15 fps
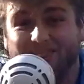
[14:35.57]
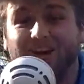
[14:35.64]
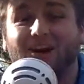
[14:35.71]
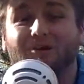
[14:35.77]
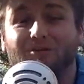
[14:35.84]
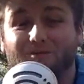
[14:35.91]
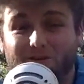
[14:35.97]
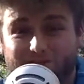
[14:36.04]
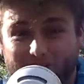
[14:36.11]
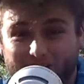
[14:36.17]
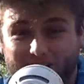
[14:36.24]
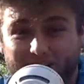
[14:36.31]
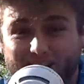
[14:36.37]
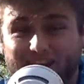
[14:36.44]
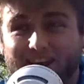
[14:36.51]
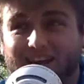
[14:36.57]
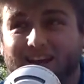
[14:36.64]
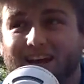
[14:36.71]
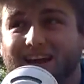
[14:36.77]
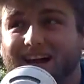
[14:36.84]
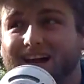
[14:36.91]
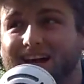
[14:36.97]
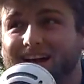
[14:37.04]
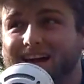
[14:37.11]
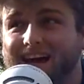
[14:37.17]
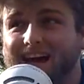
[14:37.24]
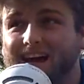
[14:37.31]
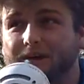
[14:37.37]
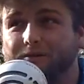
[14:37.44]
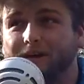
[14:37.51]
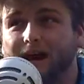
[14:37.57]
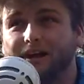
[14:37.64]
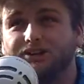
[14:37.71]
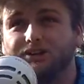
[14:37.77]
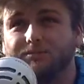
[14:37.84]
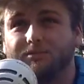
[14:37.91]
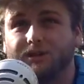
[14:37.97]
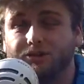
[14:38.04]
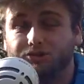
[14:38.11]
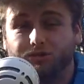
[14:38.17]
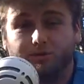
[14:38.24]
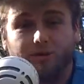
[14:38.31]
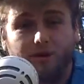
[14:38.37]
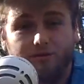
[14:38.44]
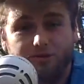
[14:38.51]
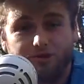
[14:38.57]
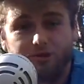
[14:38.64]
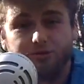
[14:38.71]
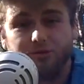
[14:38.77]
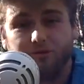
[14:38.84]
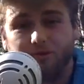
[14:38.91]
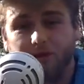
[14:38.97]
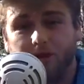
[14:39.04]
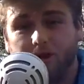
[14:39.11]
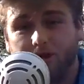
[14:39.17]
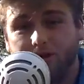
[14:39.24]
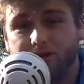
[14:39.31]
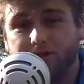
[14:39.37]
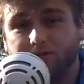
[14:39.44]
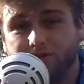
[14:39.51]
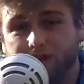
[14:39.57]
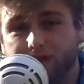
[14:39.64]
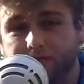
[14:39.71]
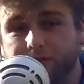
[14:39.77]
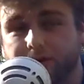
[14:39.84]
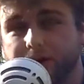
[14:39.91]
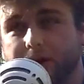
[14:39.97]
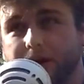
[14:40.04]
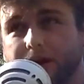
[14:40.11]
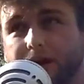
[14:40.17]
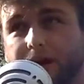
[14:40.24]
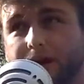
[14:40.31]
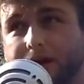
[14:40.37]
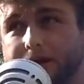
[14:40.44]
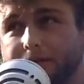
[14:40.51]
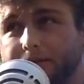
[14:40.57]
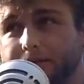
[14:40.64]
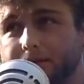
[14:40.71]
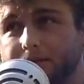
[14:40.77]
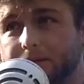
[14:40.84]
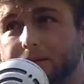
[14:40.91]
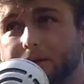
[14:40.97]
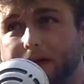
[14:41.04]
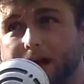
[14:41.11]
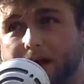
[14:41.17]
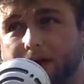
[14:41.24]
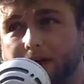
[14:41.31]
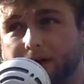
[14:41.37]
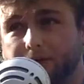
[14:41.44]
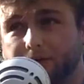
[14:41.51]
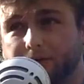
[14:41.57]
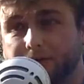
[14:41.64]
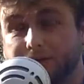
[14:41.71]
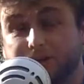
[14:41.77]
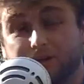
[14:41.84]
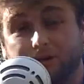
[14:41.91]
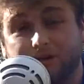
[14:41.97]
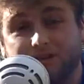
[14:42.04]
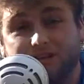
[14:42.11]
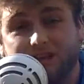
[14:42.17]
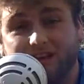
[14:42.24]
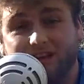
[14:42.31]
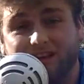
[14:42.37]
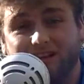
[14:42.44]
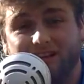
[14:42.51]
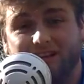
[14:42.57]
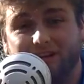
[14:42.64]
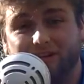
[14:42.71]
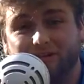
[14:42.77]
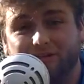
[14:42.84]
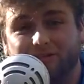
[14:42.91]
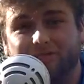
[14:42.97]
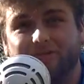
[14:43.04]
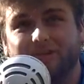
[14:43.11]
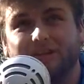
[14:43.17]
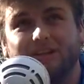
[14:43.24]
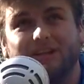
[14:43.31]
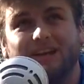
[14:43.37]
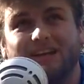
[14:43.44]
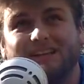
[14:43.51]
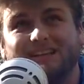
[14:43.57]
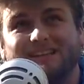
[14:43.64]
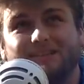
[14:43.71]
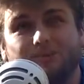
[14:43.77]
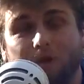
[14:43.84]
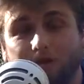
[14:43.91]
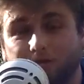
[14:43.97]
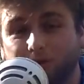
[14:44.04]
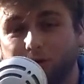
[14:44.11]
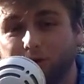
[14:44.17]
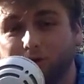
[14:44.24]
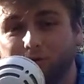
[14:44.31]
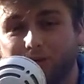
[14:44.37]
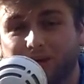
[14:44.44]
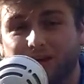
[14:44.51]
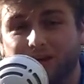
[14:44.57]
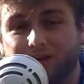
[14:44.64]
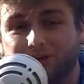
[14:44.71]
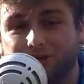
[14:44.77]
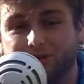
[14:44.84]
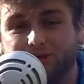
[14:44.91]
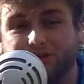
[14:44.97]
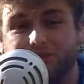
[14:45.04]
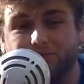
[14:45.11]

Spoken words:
thought it would be fun. And it would actually be a dream come true to be on Survivor. Little Harry would be so excited. Little 12-year-old me who used to